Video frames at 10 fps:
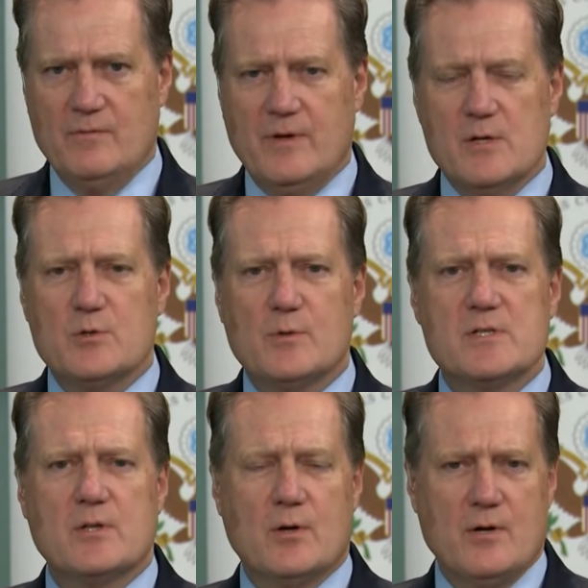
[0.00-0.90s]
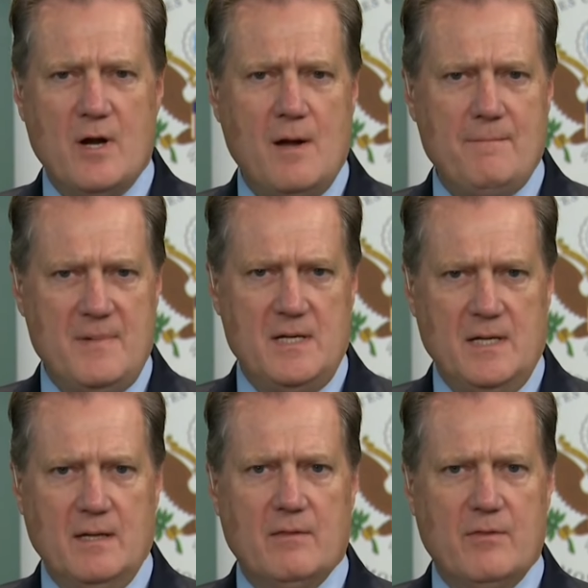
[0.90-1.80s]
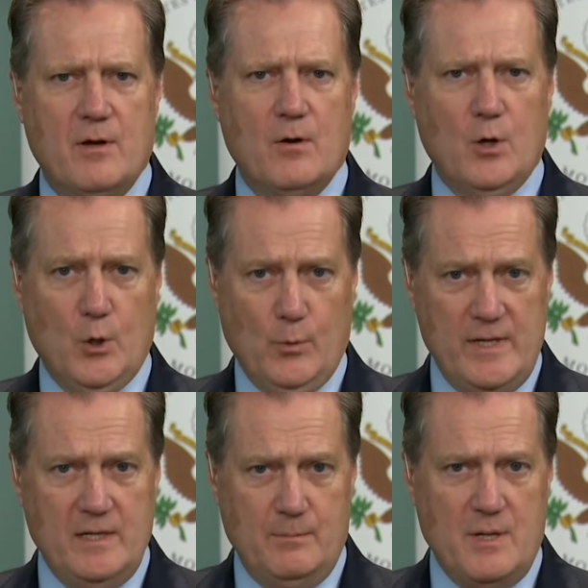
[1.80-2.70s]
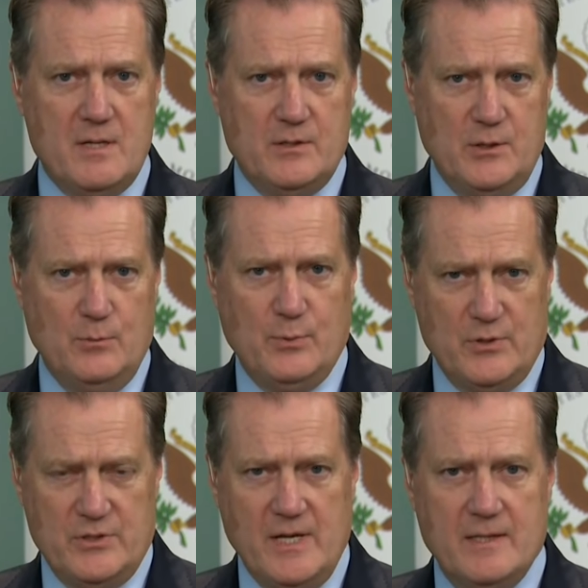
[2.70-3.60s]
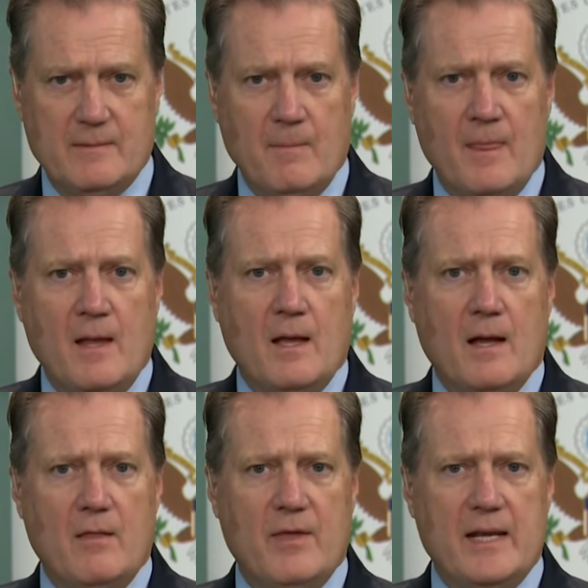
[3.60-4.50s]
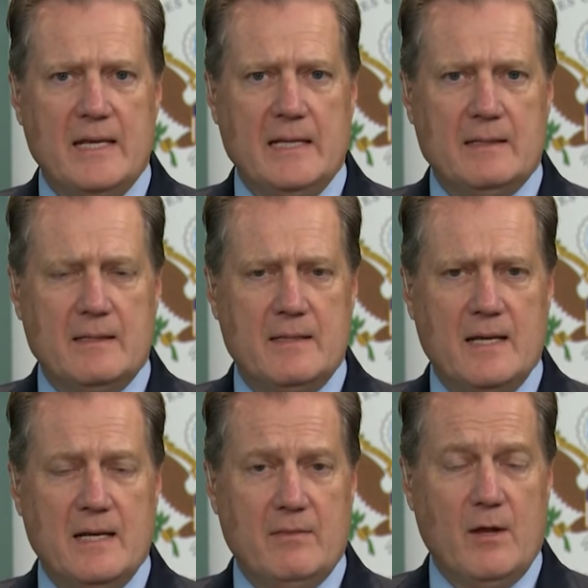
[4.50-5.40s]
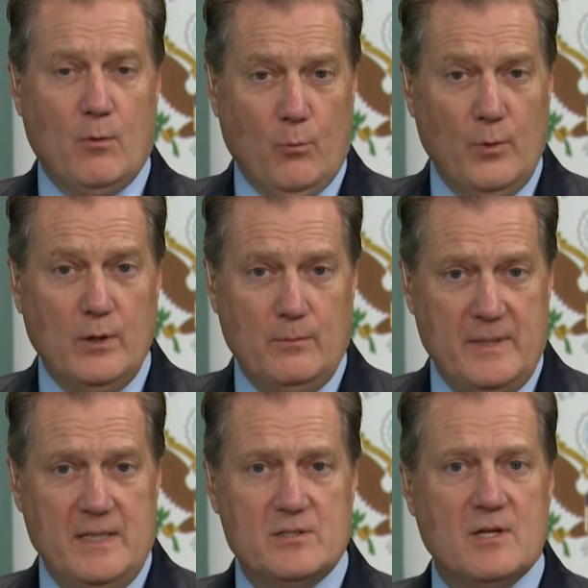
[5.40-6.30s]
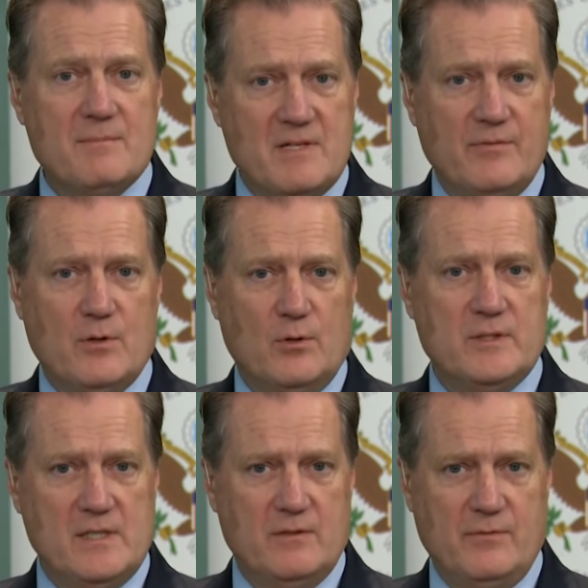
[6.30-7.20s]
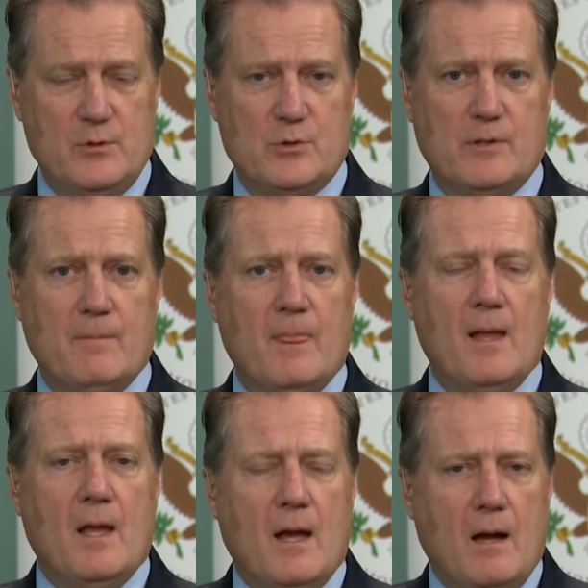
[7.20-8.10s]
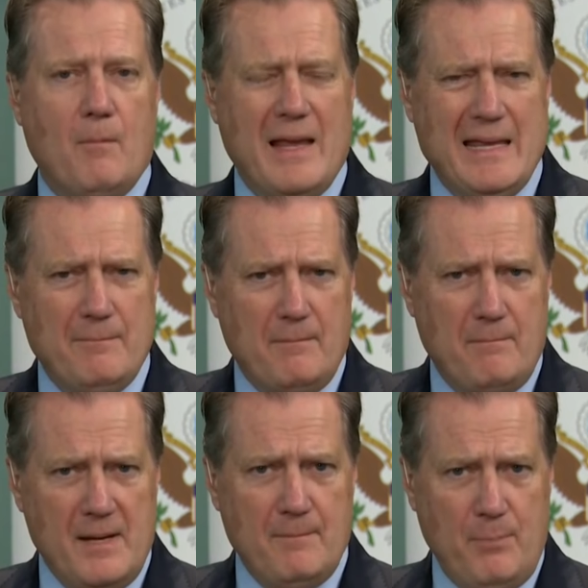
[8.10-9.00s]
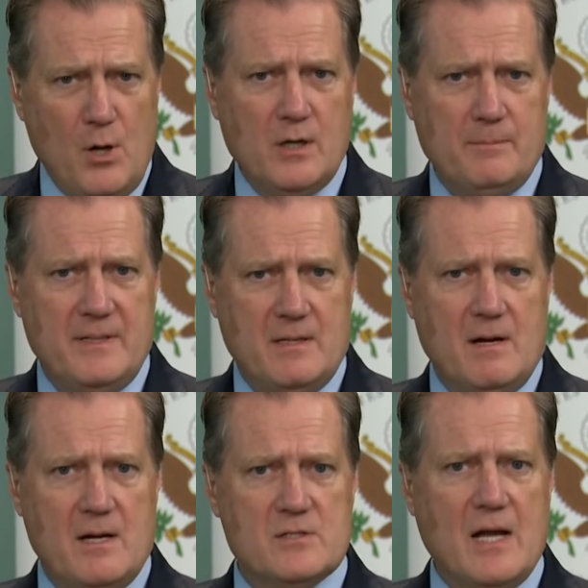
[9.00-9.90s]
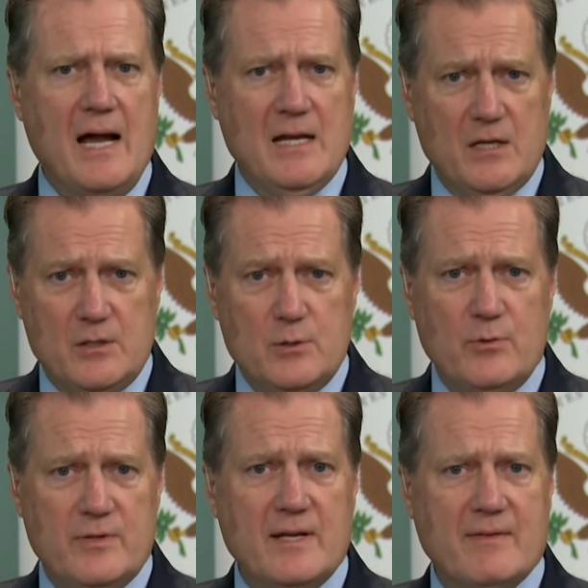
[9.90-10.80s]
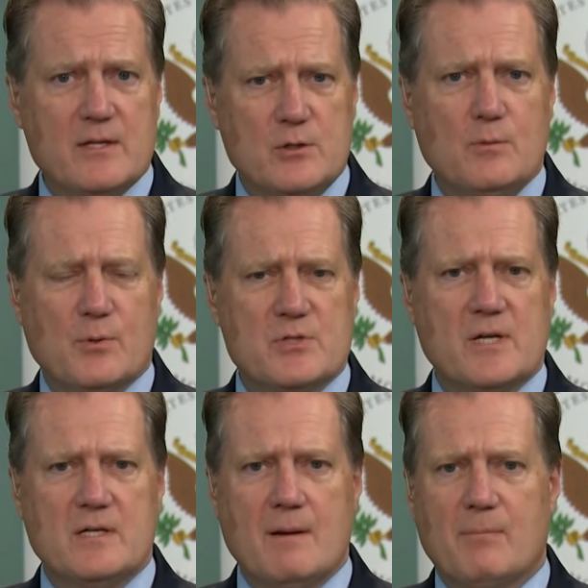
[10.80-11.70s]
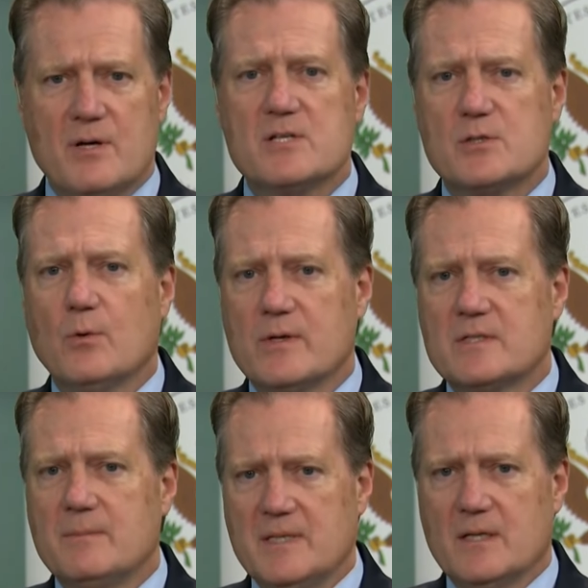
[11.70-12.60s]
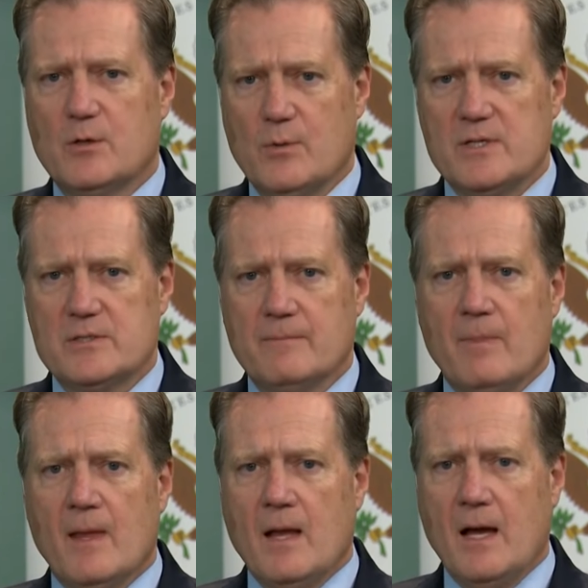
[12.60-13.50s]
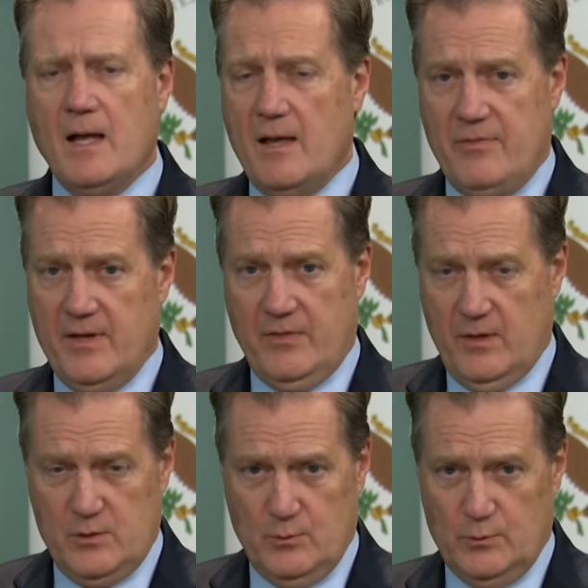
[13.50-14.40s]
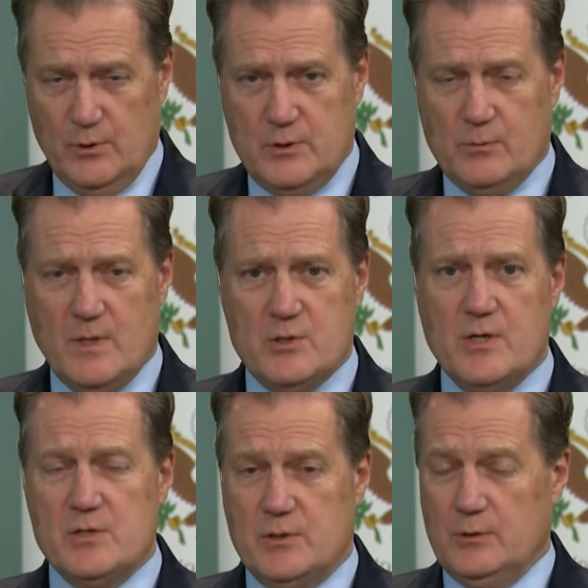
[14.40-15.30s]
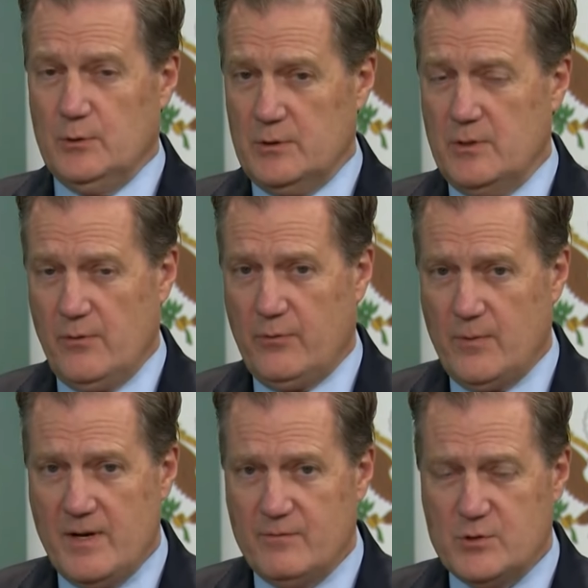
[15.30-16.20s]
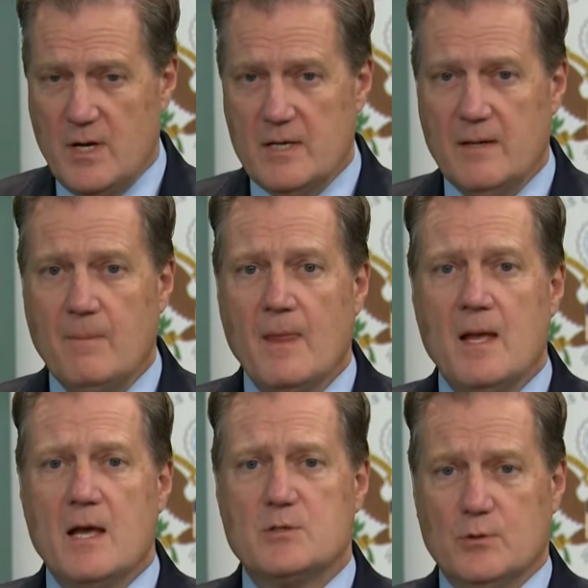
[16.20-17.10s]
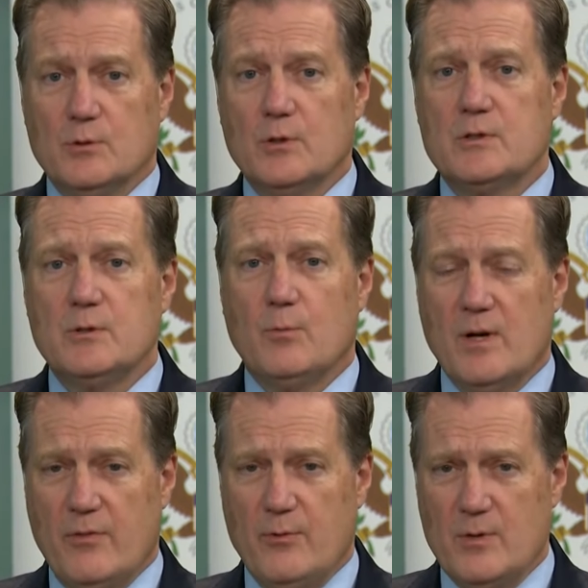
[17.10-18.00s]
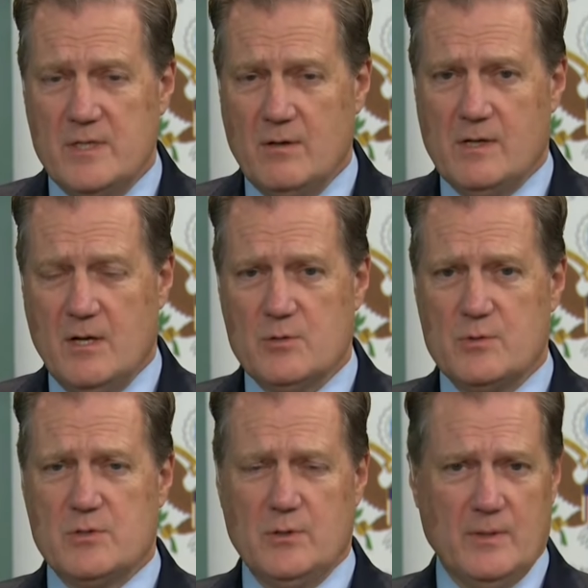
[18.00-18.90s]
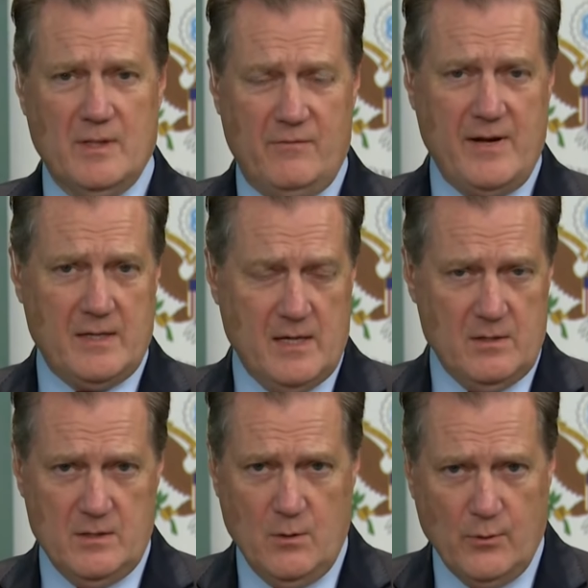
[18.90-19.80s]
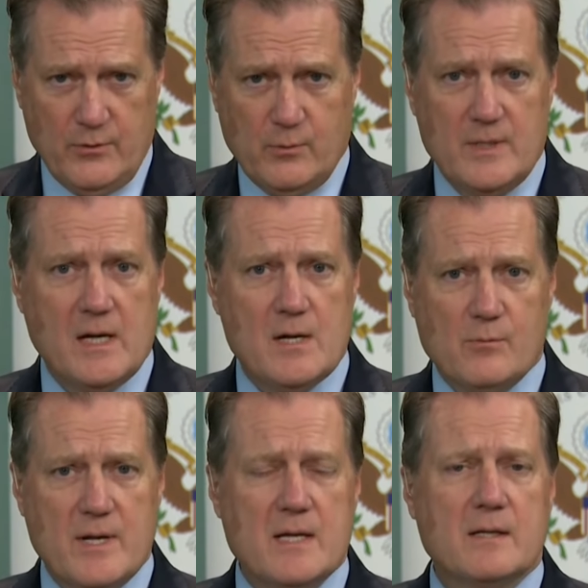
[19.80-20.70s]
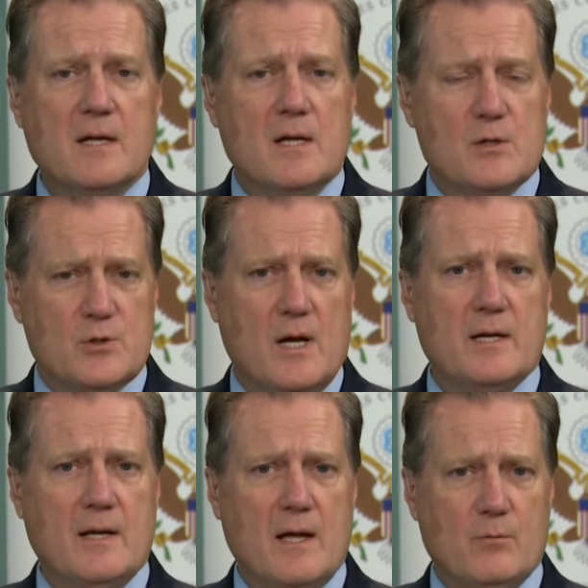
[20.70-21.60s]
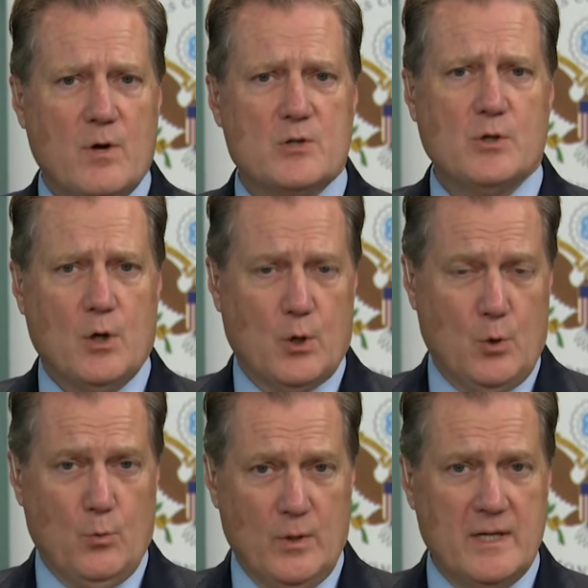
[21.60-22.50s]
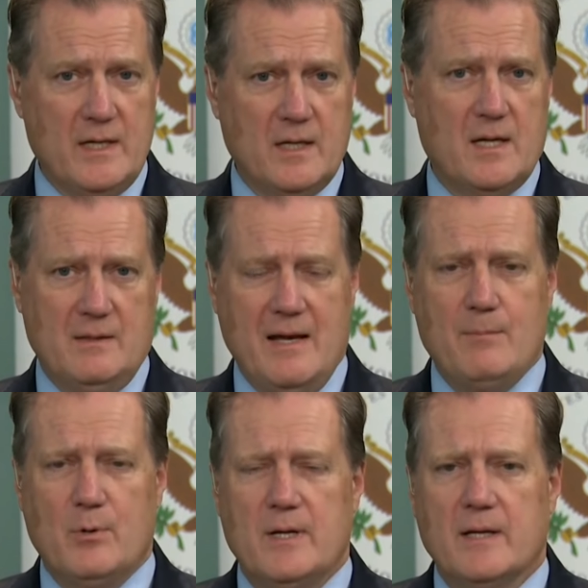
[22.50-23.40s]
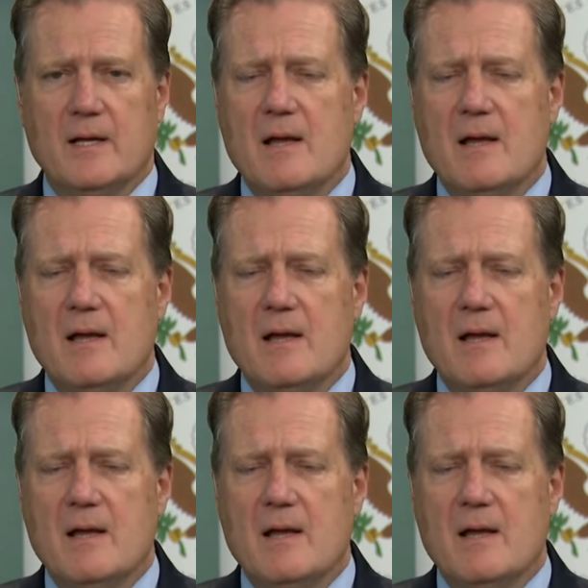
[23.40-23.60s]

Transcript: of countries that are not meeting their agreed upon 2%, uh, that it that it, there will be some difficulty in the future, uh, in, in part because I do think that 2% number is going to be increased. I, I think that as you look to Russia, as to look to the threat of China, as you look to what authoritarian countries are doing, the fact that North Korea, Iran, China, and Russia are coordinating, collaborating,